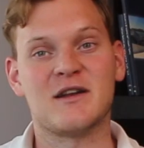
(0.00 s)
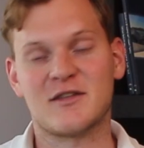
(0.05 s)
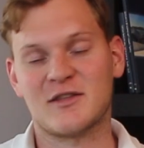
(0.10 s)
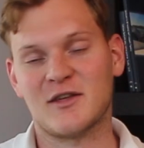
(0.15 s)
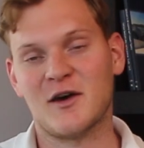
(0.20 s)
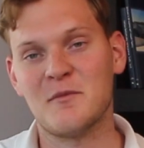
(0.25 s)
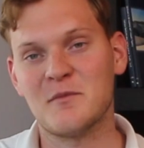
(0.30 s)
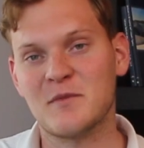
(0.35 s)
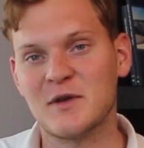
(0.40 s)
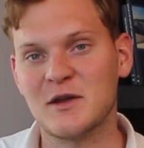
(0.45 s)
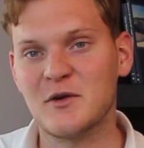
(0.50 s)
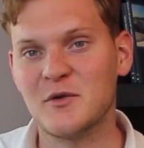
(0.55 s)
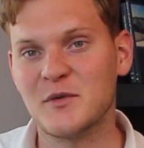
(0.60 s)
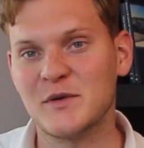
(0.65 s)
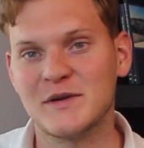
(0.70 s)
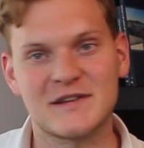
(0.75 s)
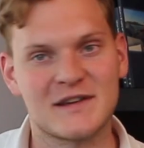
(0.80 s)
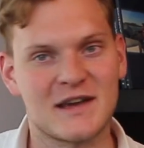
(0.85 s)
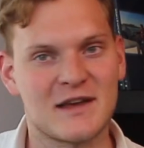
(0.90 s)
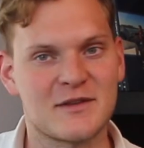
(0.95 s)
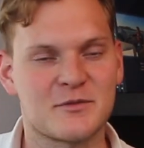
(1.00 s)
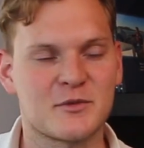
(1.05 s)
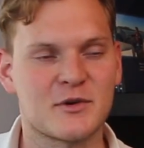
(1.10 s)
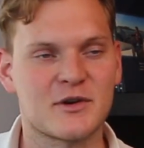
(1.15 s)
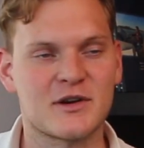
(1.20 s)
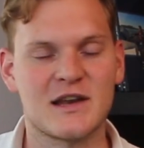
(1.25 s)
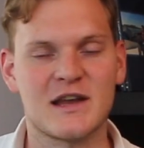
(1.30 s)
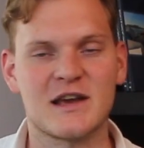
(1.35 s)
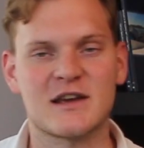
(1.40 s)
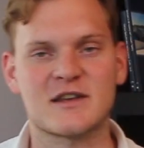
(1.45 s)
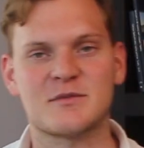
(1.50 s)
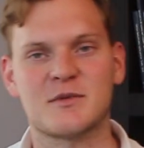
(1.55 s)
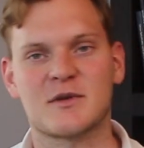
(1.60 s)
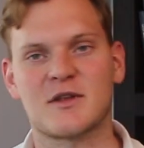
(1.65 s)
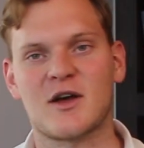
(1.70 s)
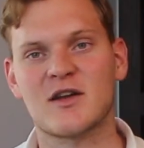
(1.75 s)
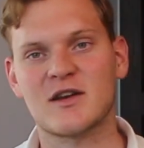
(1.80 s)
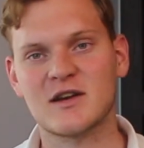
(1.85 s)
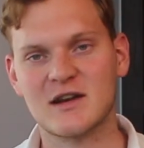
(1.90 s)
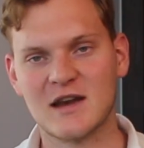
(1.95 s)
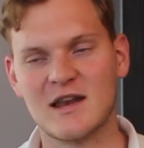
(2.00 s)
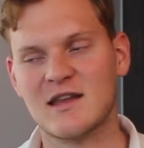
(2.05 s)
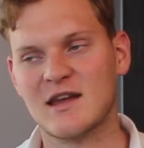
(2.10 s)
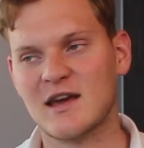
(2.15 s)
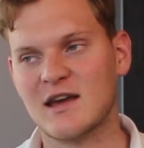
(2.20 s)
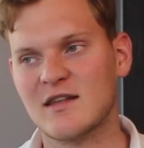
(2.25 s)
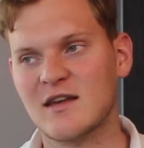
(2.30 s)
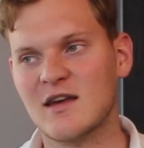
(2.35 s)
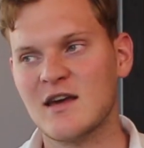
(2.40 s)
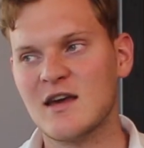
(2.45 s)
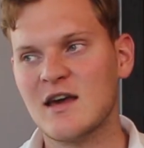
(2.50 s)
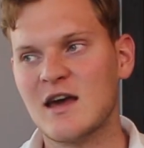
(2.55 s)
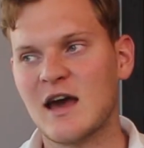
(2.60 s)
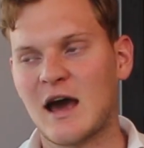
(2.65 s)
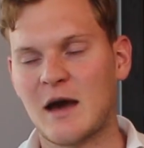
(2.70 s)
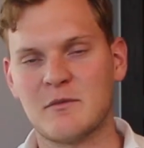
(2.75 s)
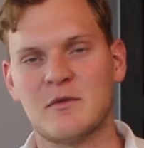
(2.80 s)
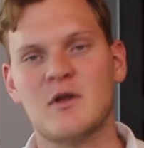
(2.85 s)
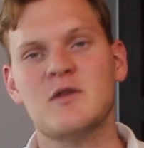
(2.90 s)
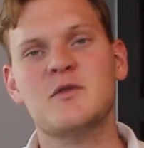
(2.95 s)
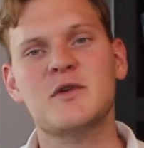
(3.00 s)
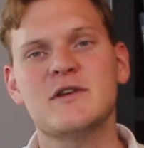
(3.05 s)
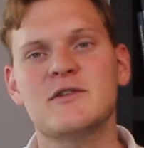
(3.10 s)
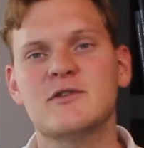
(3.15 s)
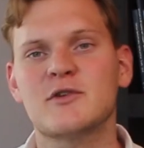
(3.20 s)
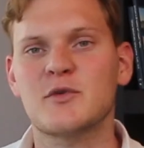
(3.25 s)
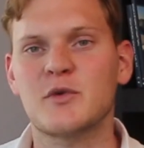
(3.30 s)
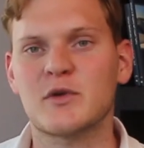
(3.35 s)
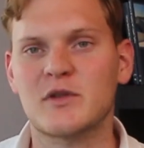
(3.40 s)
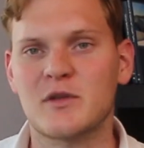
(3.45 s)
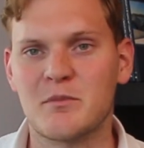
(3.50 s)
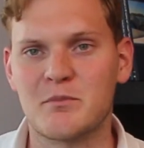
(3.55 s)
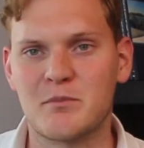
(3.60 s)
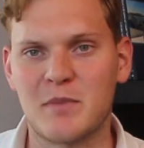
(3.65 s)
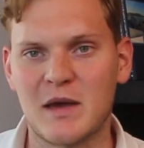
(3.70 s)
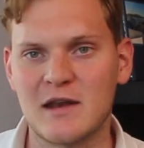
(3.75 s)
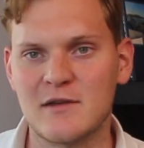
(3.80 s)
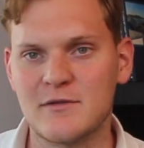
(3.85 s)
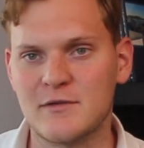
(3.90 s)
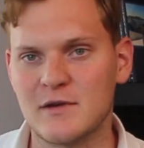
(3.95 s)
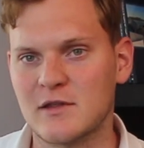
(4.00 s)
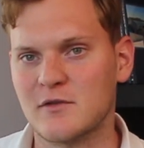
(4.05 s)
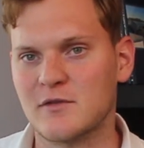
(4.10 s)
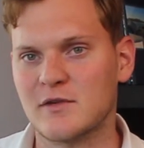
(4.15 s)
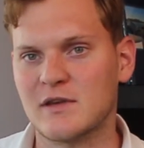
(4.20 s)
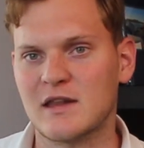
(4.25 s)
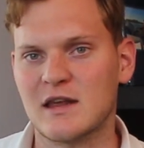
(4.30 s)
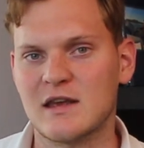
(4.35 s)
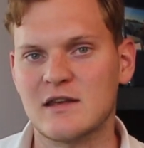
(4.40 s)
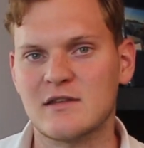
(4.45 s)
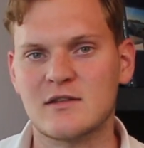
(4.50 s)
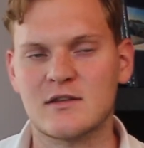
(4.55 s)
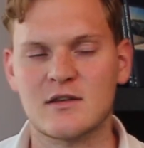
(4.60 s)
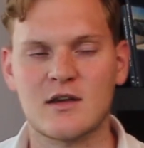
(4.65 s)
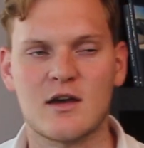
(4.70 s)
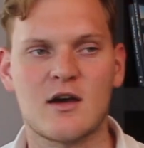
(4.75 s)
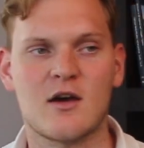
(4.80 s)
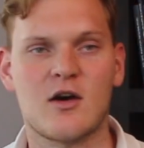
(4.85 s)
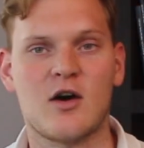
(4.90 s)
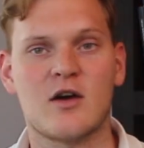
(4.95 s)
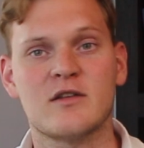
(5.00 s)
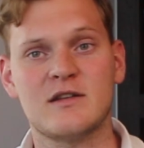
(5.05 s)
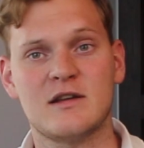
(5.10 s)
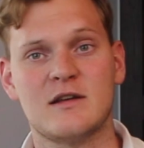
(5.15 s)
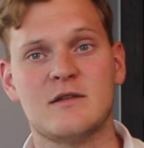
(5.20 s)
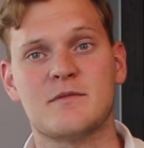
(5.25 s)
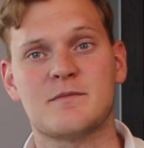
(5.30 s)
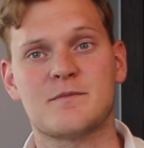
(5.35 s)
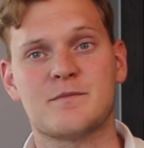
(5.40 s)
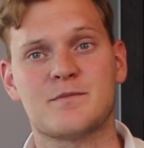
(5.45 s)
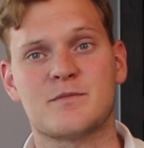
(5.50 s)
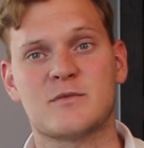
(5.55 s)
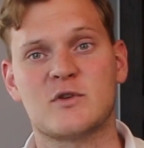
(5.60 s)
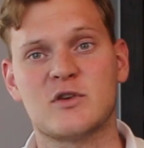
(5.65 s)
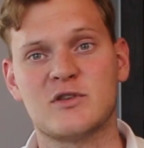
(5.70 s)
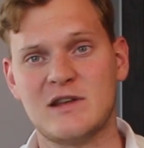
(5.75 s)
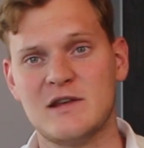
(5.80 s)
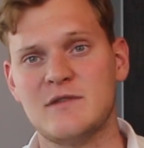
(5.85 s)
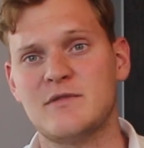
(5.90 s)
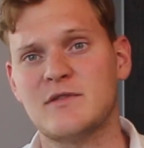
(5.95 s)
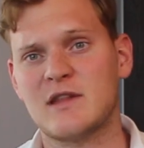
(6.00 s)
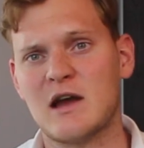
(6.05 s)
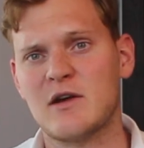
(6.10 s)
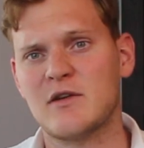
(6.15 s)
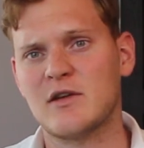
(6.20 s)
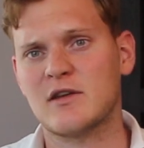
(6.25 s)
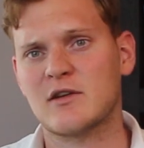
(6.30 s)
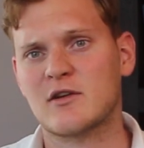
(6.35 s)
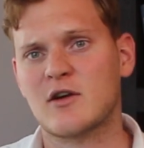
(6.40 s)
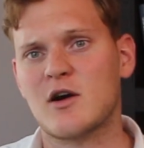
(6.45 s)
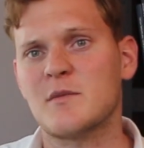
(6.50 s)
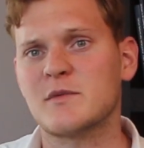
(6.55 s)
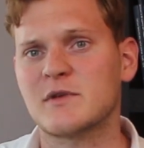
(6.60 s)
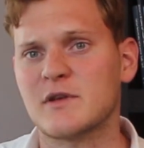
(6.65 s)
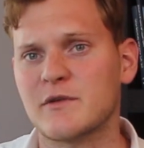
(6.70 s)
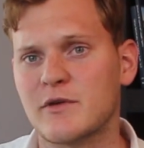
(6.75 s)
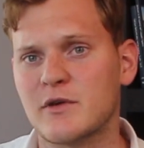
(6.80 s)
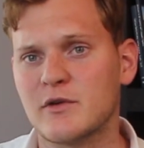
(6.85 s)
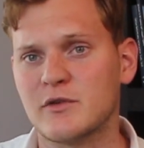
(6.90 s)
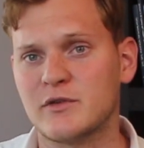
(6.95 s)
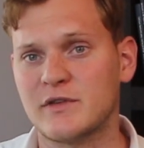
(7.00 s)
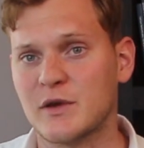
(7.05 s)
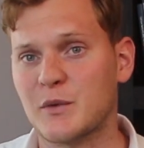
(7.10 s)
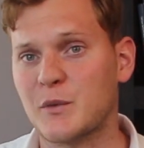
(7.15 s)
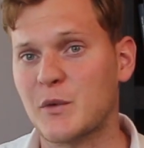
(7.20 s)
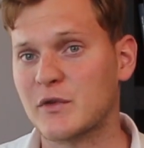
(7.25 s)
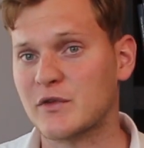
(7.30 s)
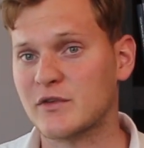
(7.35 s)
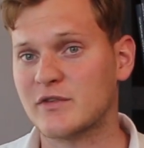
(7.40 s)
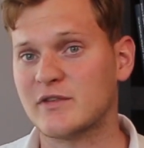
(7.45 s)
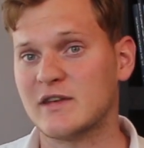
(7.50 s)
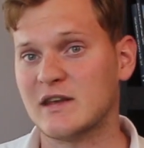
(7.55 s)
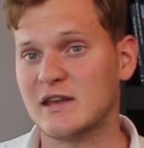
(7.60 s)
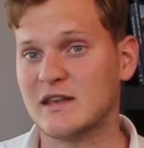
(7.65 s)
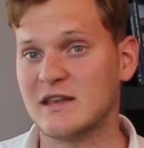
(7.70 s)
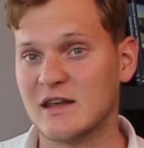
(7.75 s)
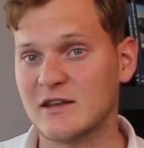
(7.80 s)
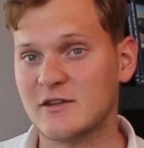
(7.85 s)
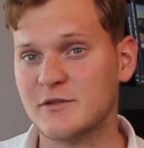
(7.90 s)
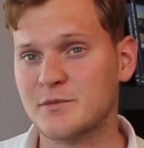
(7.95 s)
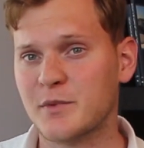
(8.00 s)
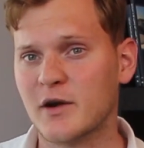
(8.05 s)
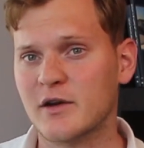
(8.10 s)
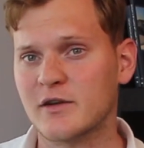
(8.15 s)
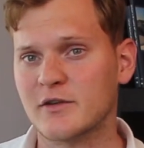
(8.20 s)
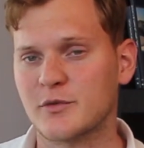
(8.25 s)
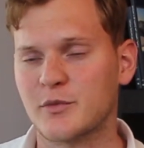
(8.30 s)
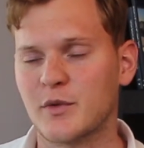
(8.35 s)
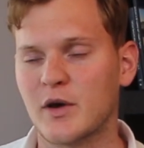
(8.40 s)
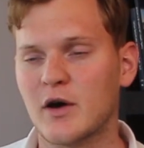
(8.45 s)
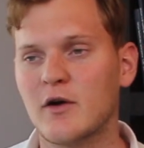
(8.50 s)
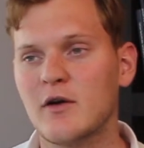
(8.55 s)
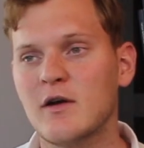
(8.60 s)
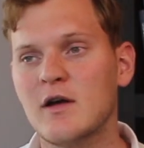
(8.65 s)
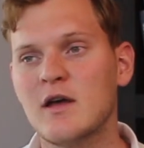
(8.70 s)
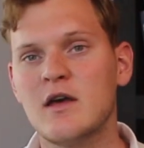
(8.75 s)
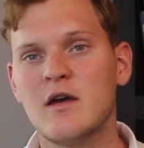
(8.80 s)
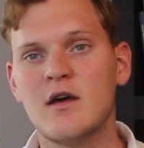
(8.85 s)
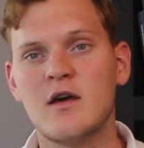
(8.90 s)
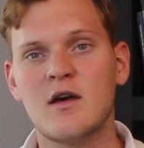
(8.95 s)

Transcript: a thumbnail, which gets more clicks. But other than that, I'm not really sure what the benefit of it is. Honestly, just leave it down in the comments if you still want to see this part as well.